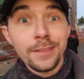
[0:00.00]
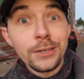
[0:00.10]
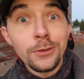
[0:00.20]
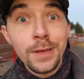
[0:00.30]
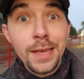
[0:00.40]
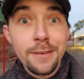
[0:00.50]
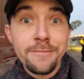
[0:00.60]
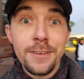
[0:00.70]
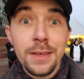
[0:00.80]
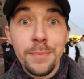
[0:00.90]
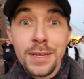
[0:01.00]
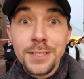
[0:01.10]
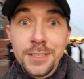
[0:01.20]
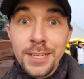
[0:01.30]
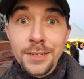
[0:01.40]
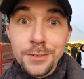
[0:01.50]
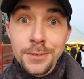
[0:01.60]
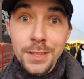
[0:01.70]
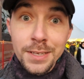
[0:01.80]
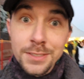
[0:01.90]
They do have metal detector
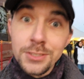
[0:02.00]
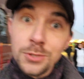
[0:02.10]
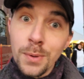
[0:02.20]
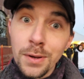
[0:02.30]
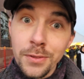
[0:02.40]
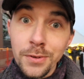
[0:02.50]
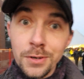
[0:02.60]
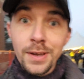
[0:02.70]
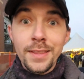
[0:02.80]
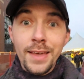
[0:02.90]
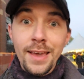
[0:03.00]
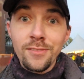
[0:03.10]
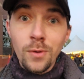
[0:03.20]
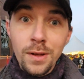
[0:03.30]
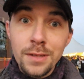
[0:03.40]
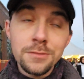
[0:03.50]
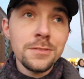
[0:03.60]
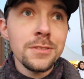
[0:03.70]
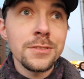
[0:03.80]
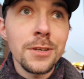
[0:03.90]
things that you walk through, and they have
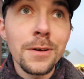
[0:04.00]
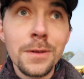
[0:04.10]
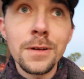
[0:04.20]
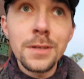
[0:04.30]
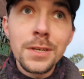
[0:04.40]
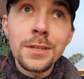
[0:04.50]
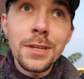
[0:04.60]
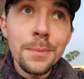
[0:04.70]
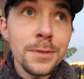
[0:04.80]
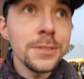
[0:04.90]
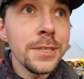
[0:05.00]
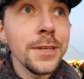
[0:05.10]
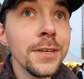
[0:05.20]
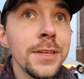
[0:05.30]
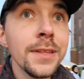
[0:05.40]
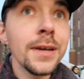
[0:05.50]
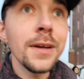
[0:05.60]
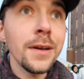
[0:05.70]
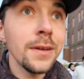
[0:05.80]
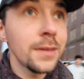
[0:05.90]
wands, so double security there.